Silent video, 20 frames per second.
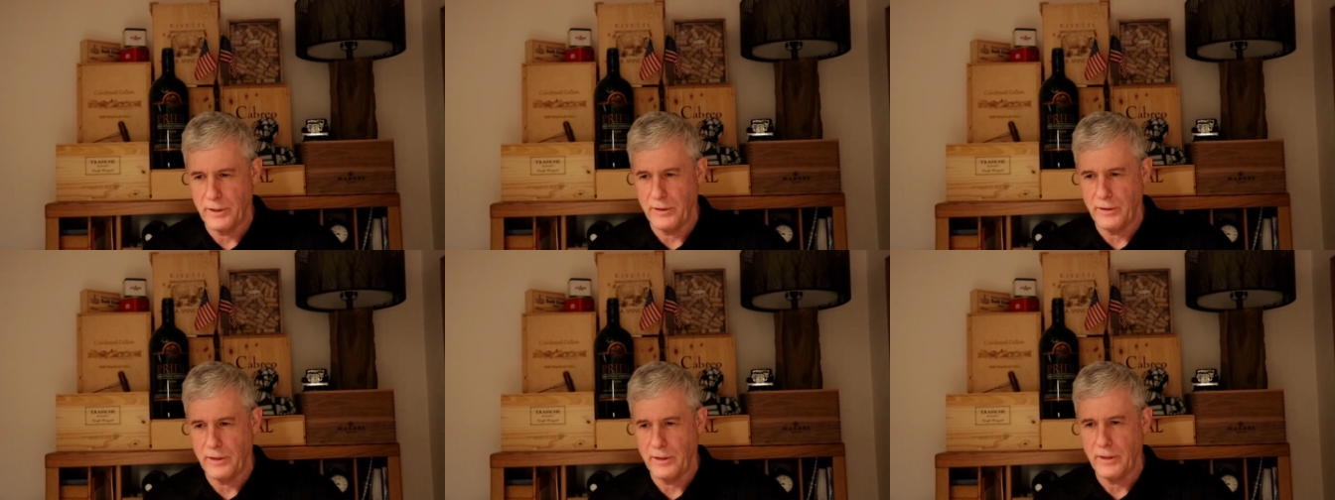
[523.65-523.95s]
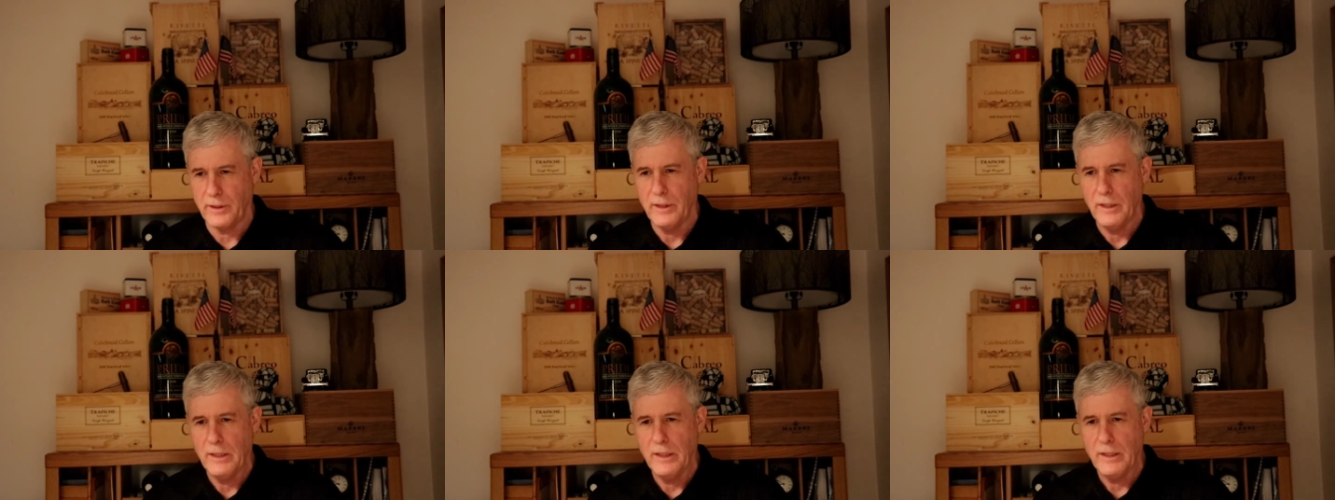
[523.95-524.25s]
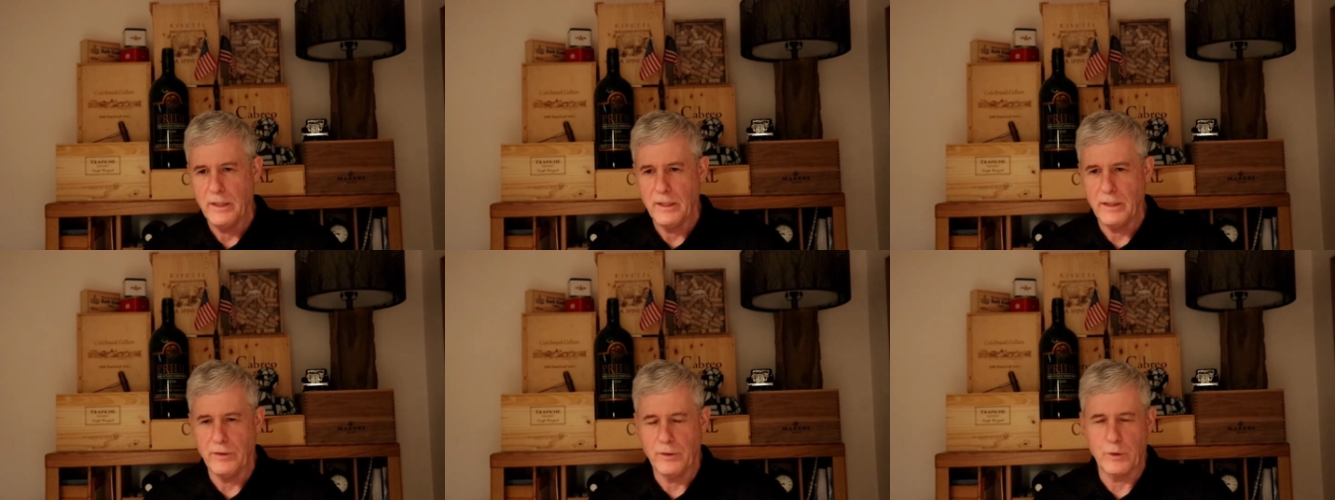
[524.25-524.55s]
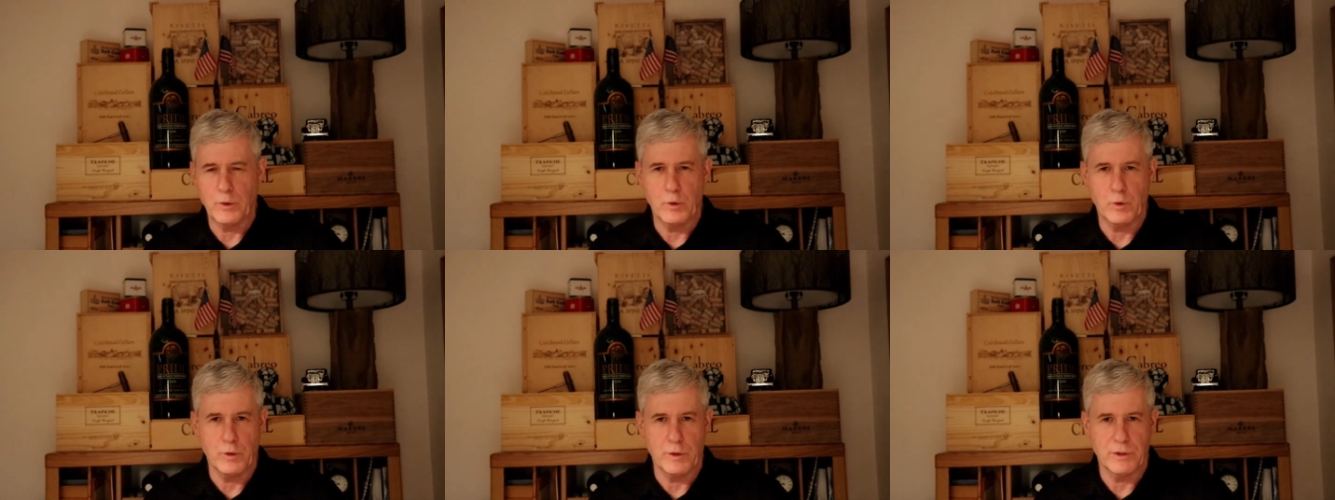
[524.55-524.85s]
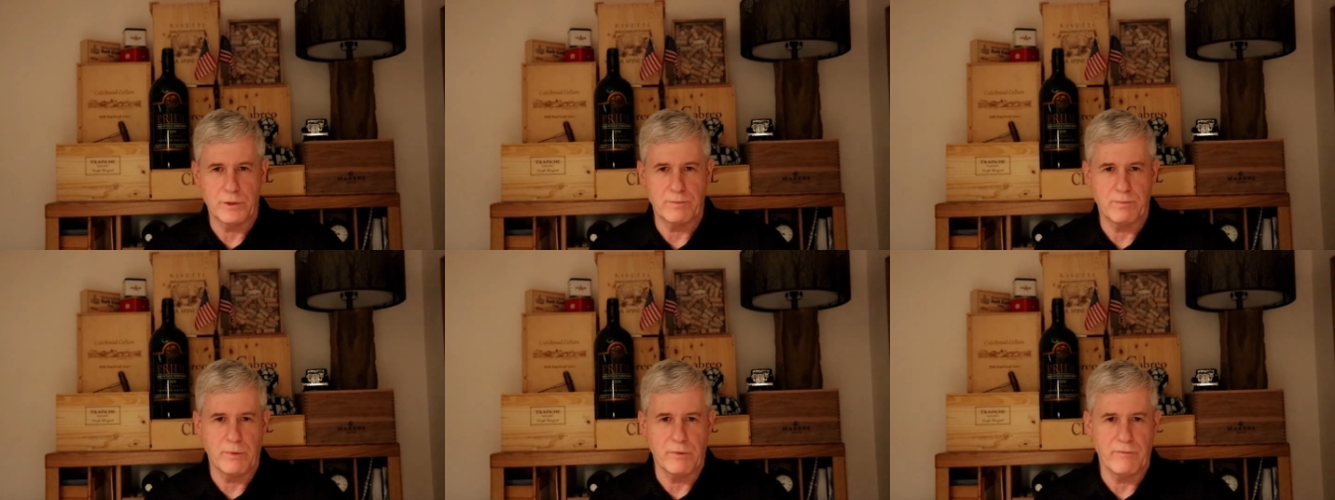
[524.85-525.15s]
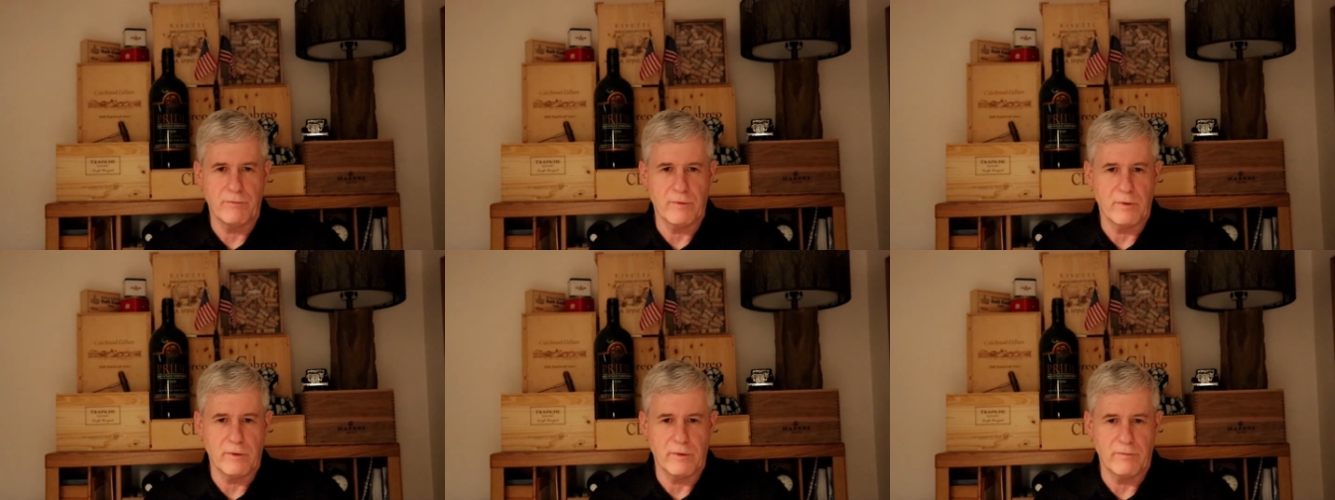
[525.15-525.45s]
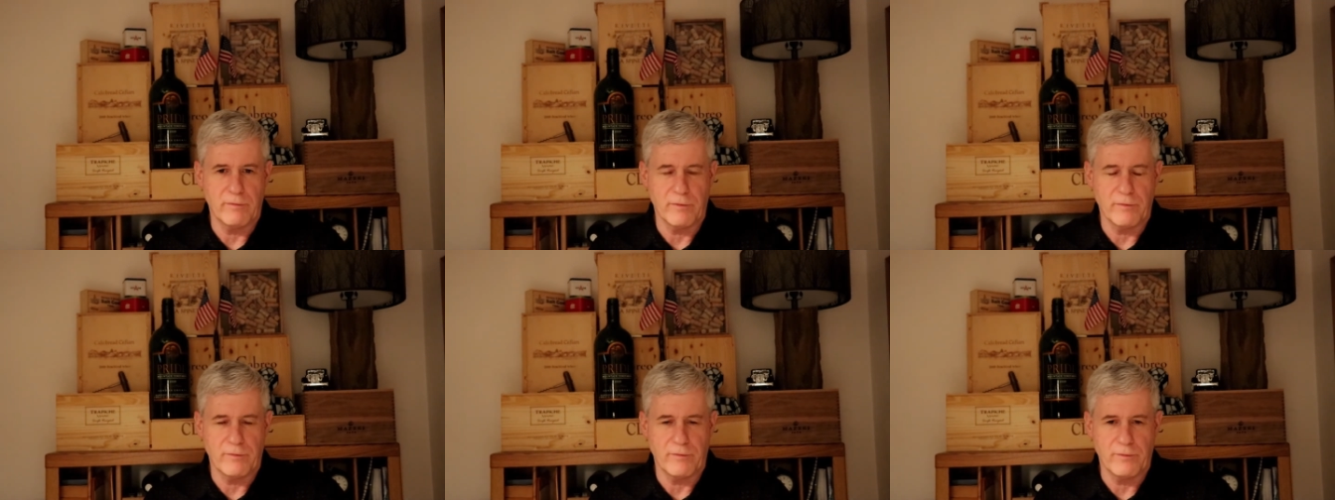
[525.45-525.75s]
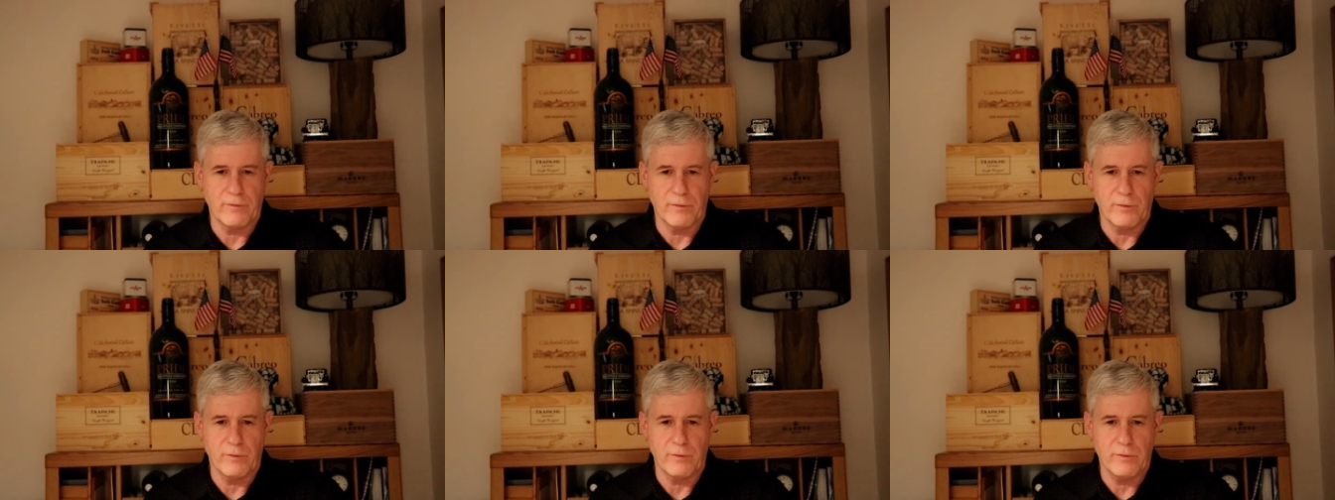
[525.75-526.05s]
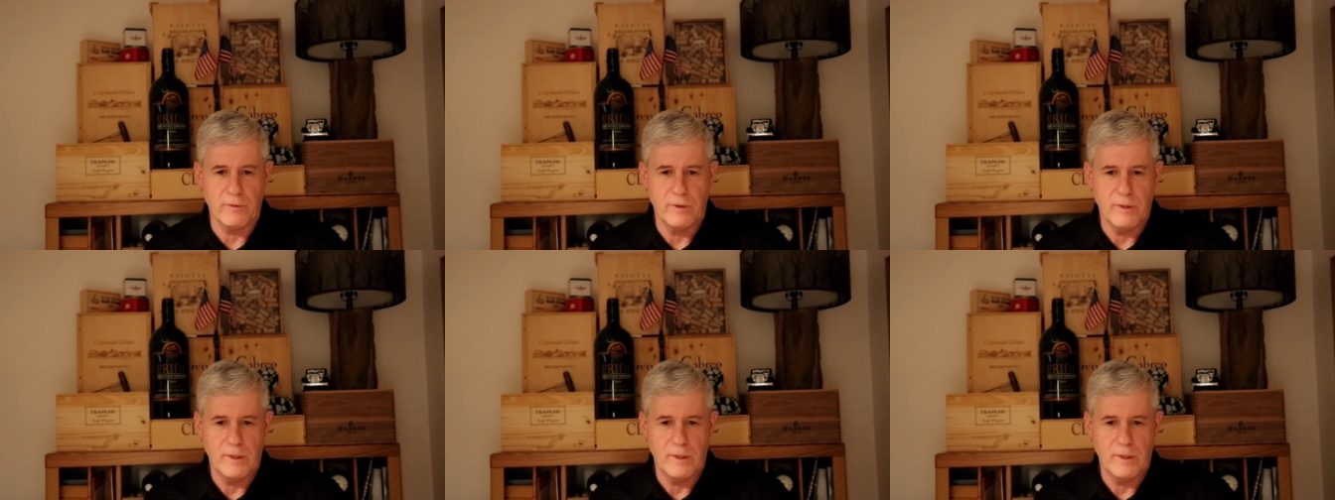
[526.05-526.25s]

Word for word: and the and the crisp of, of the fruit.